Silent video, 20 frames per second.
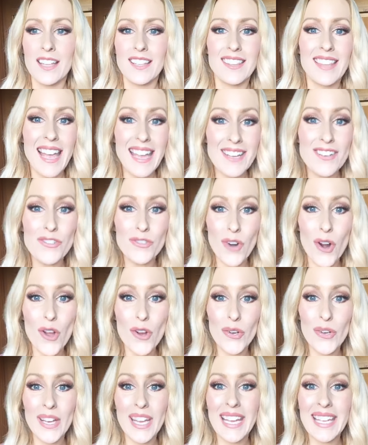they
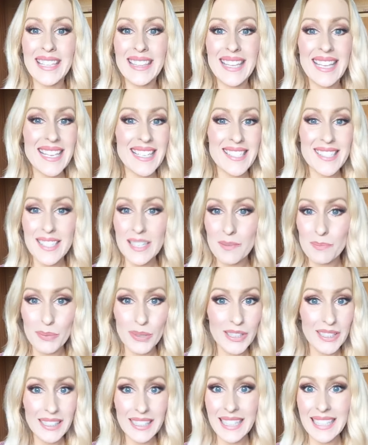grow in these
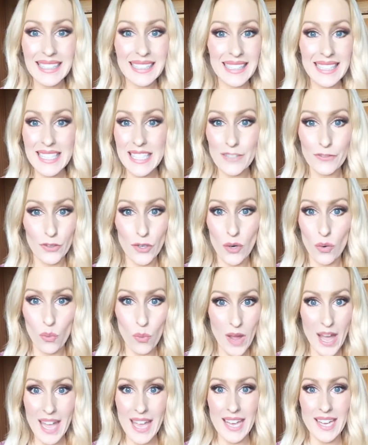completely different
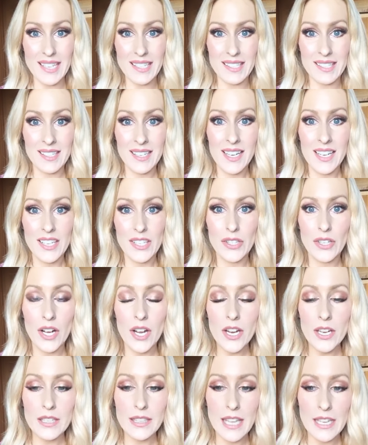ways. You
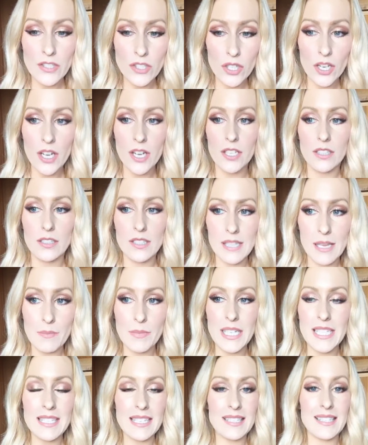know, they don't,
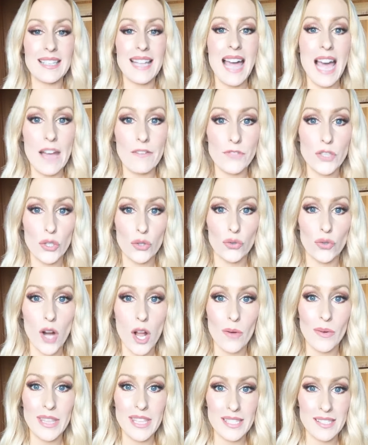somebody doesn't have to
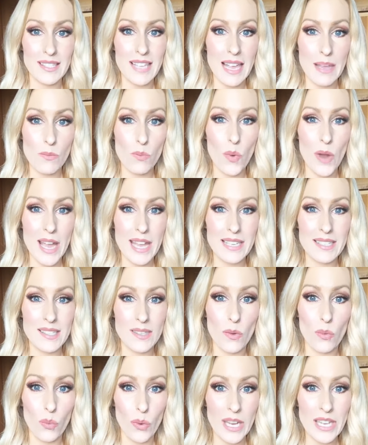grow in the same ways
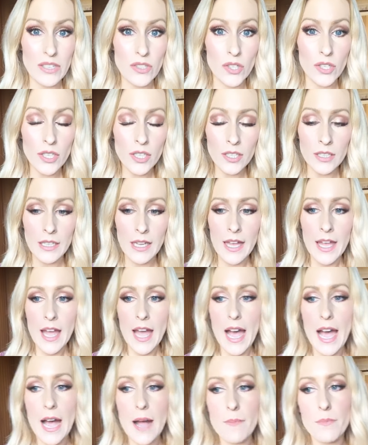that we do.
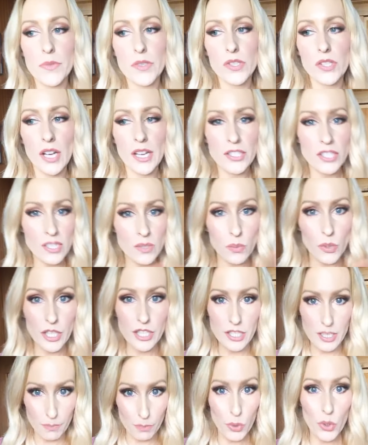Um, so I just
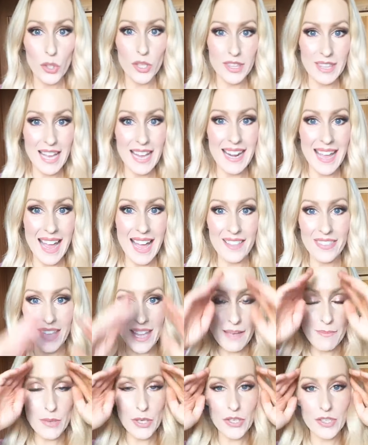wanted to put that out
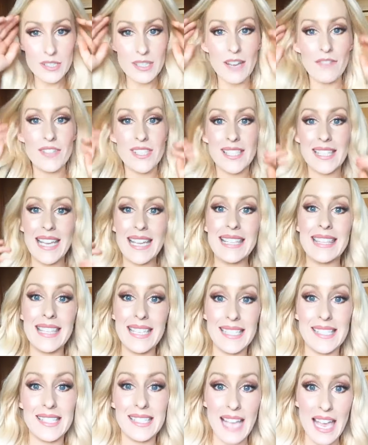there because I've seen
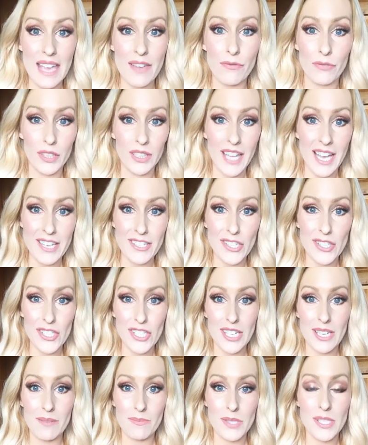this save
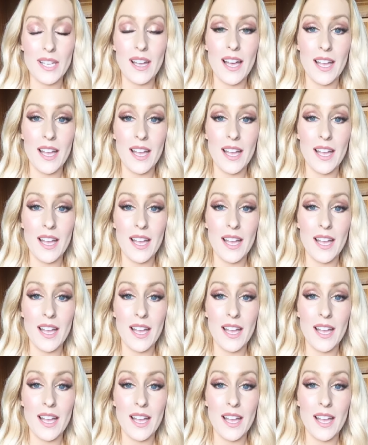relationships